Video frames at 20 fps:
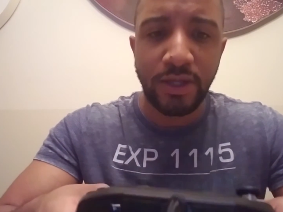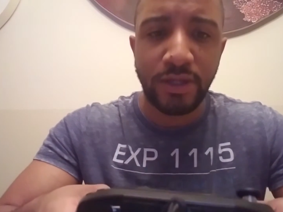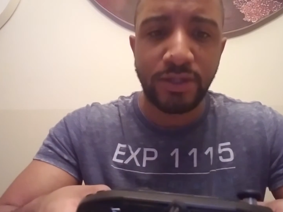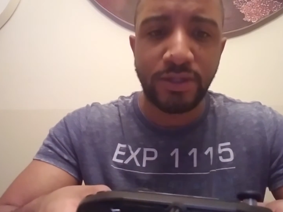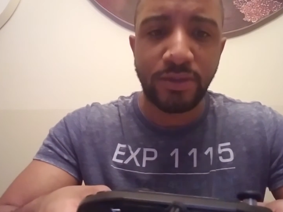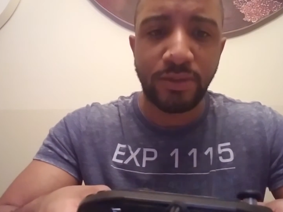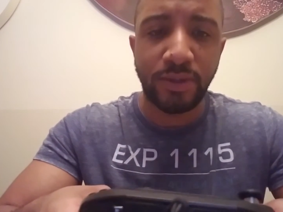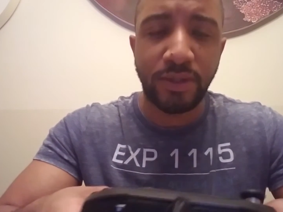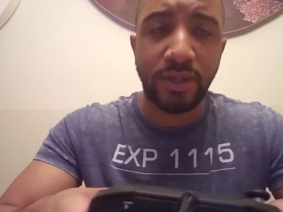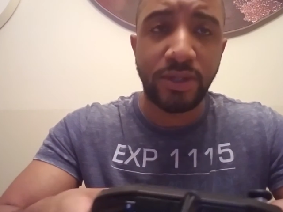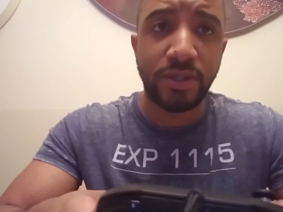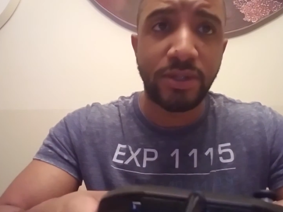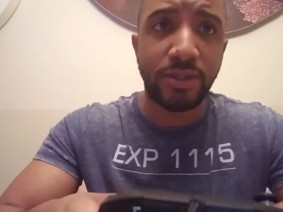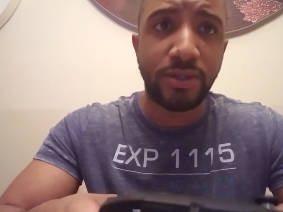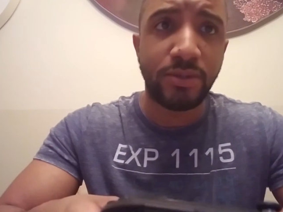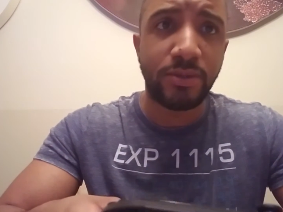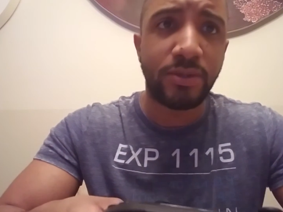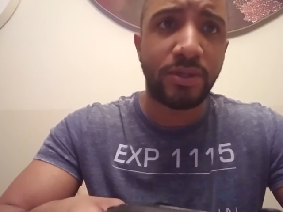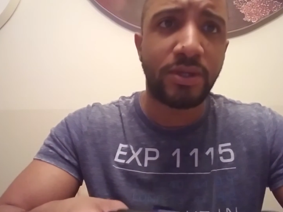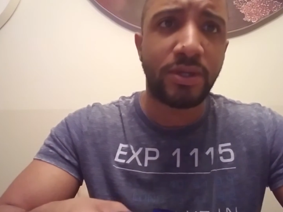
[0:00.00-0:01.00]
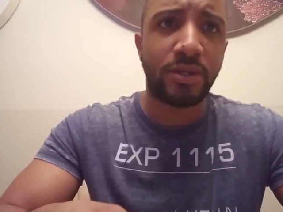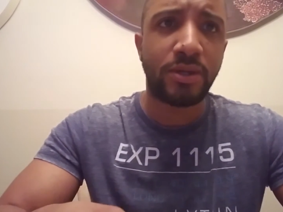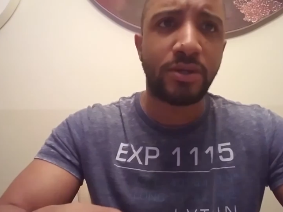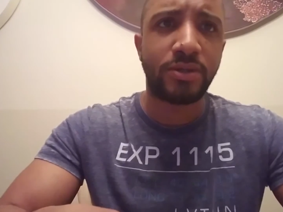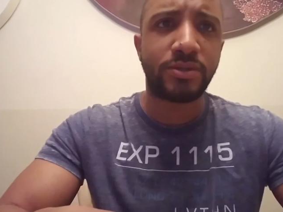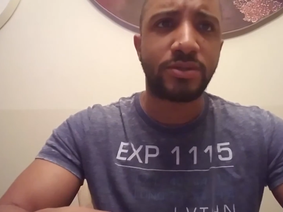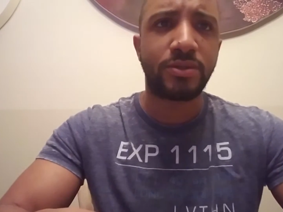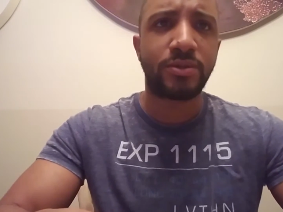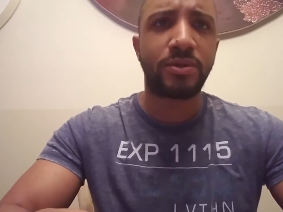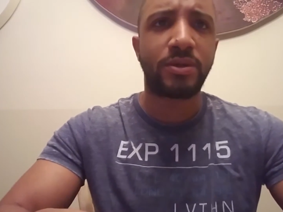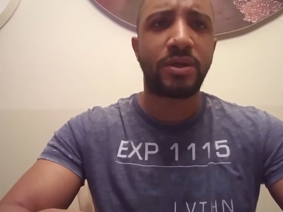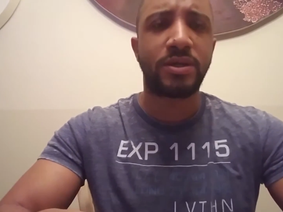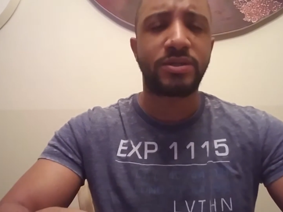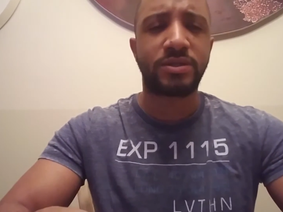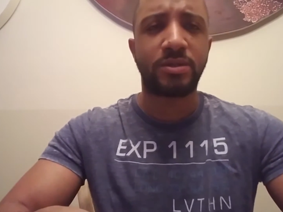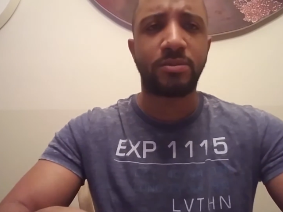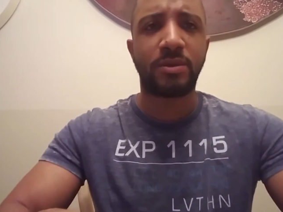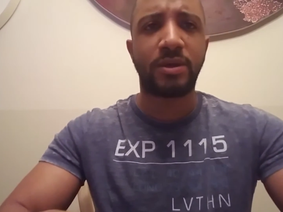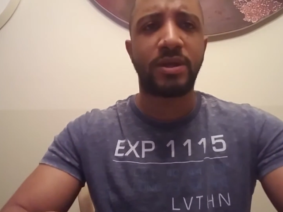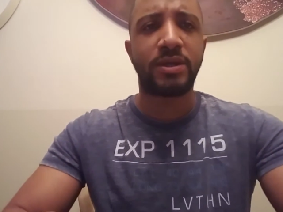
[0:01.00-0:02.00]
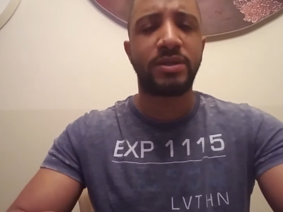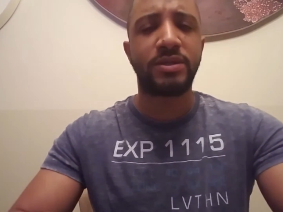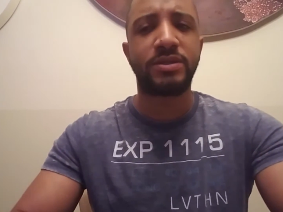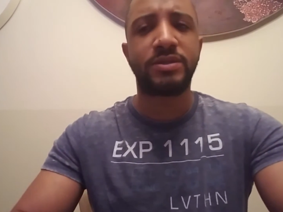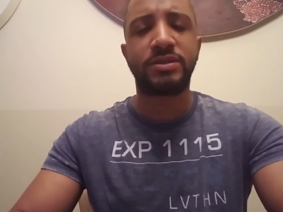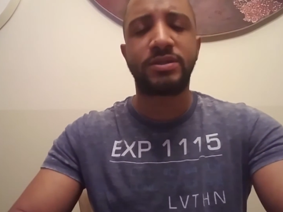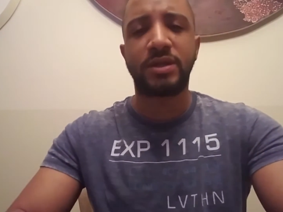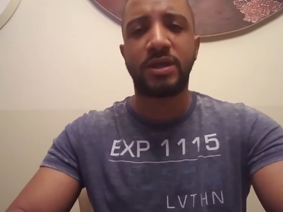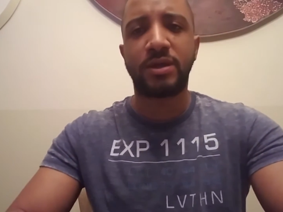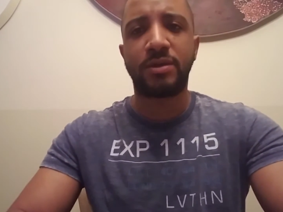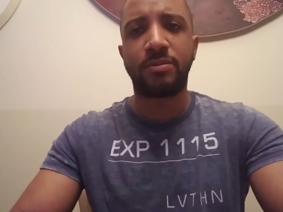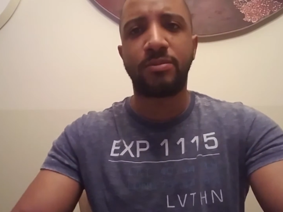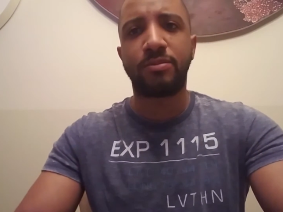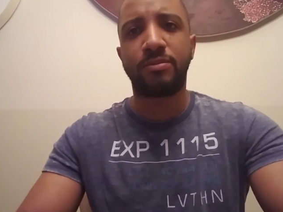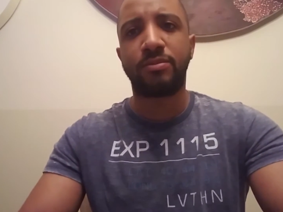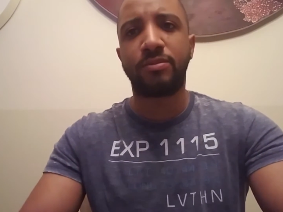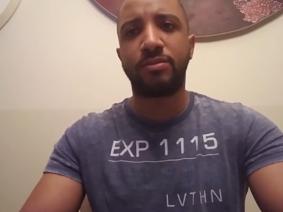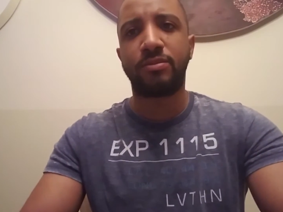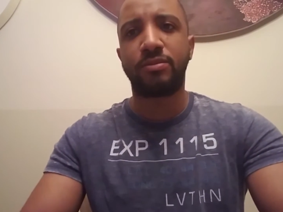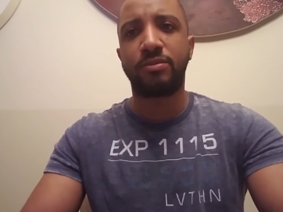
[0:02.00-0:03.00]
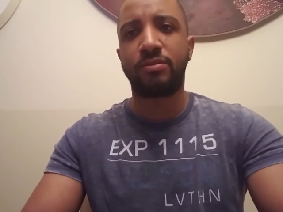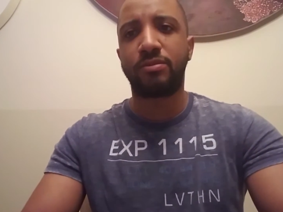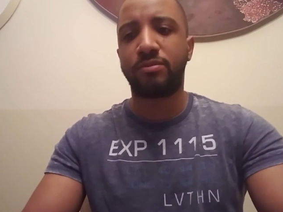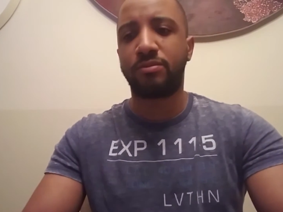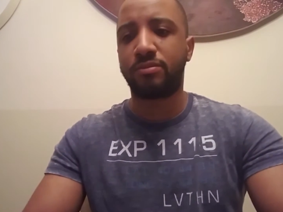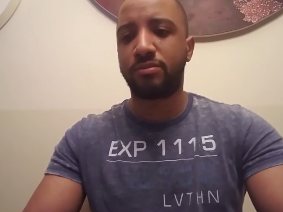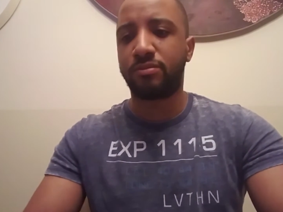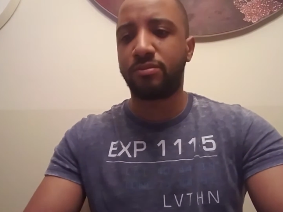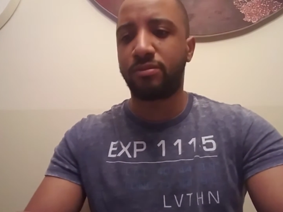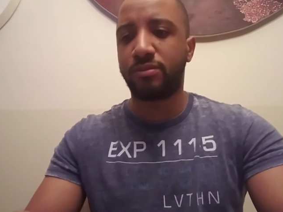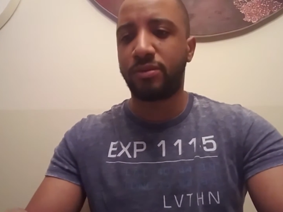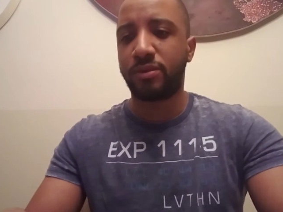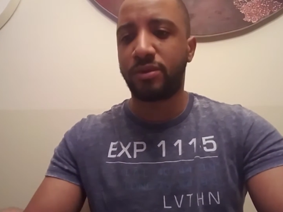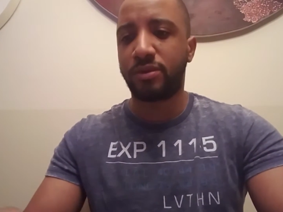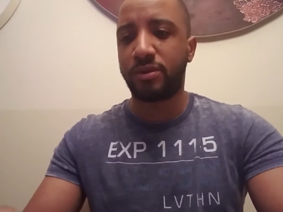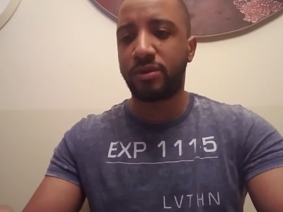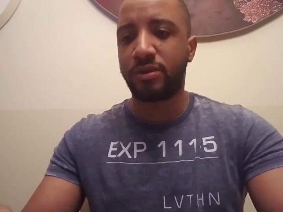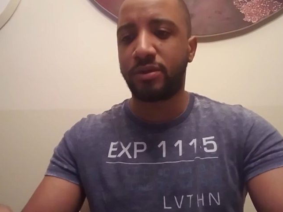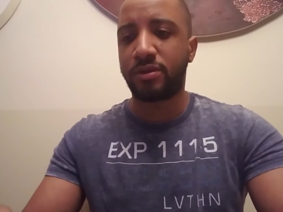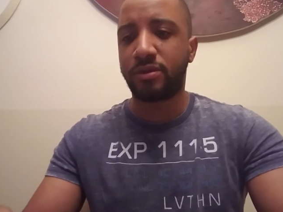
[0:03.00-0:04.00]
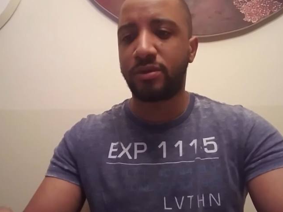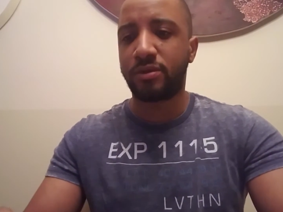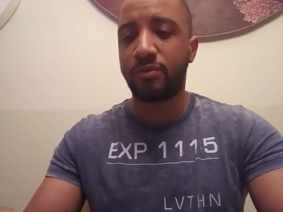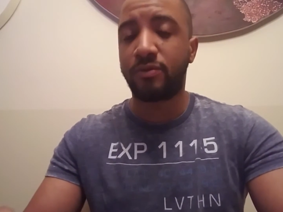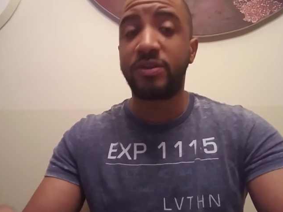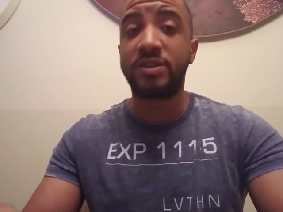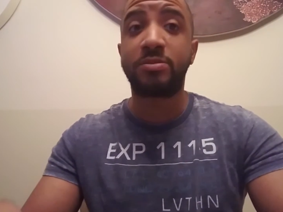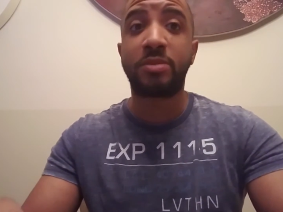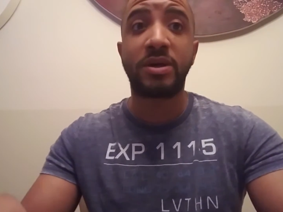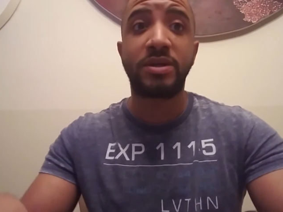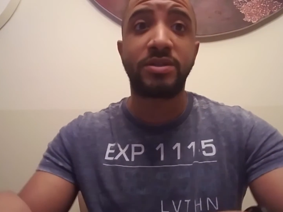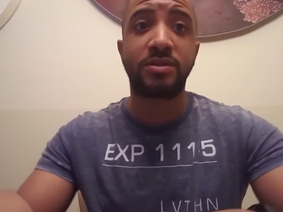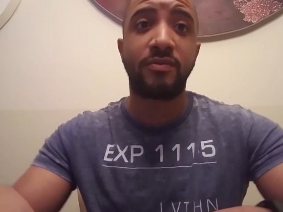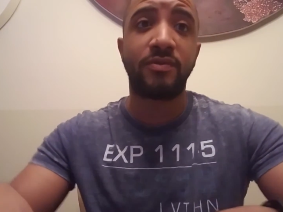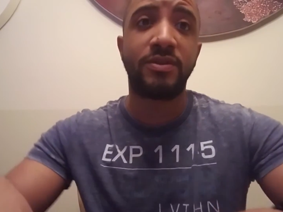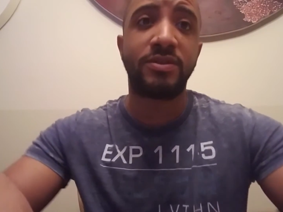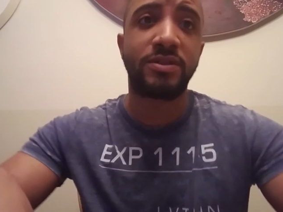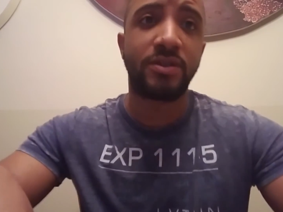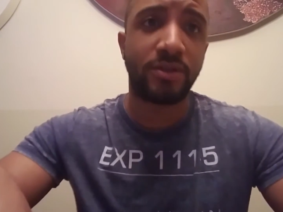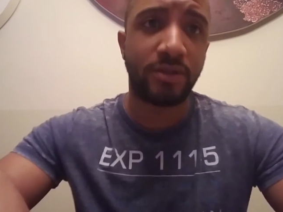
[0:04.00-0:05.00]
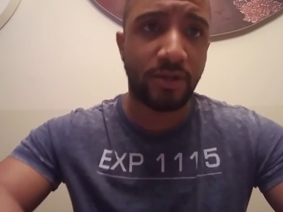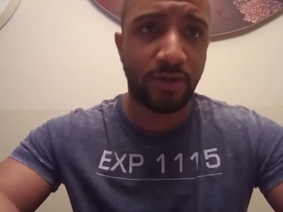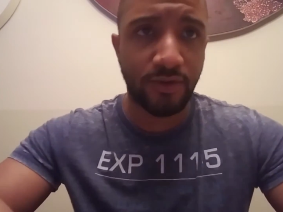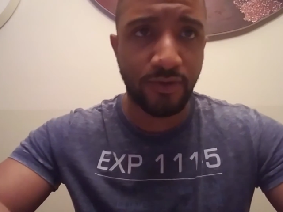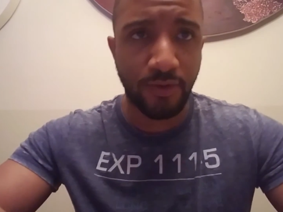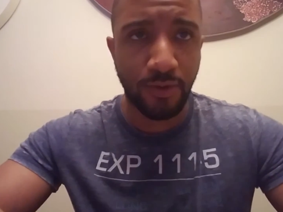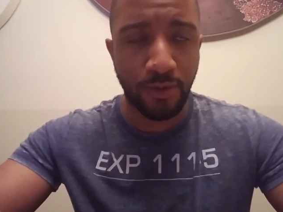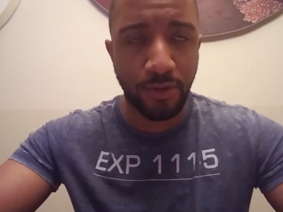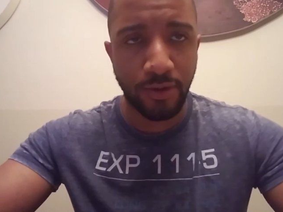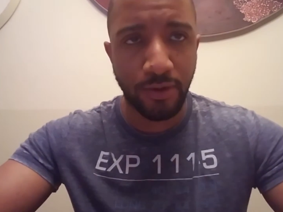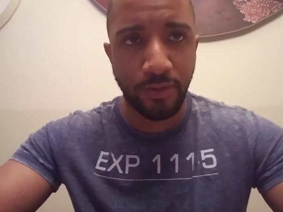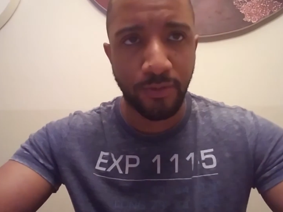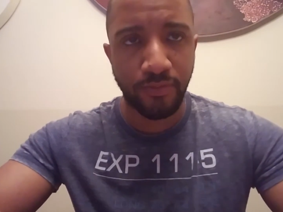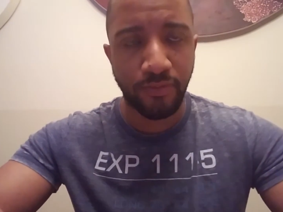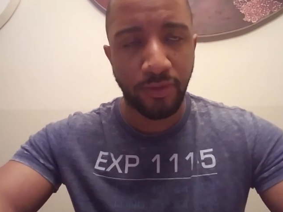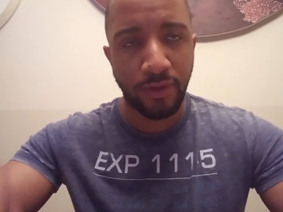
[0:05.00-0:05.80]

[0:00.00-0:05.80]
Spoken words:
So what you can do, you can also customize the responsiveness of the controller.